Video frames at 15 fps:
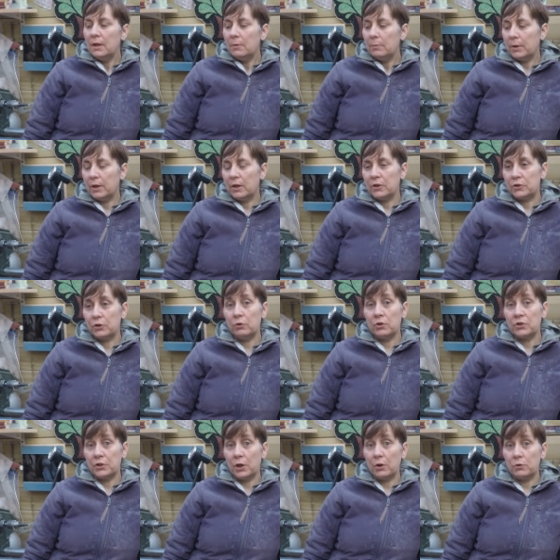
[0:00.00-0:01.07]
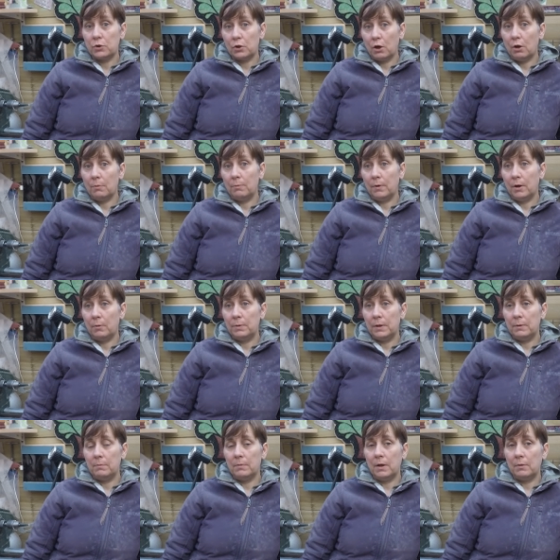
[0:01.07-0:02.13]
but as soon as those come I'll
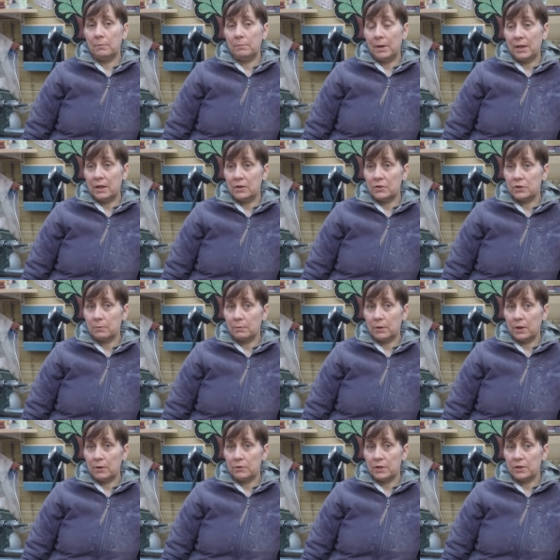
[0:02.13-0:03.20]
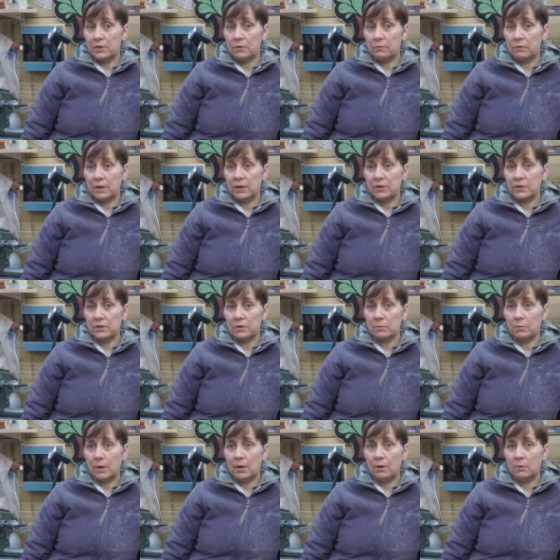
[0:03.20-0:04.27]
be making some of those into rings as
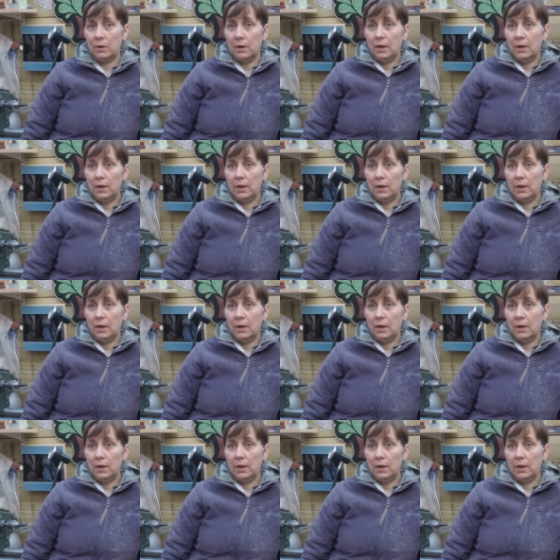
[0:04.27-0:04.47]
well,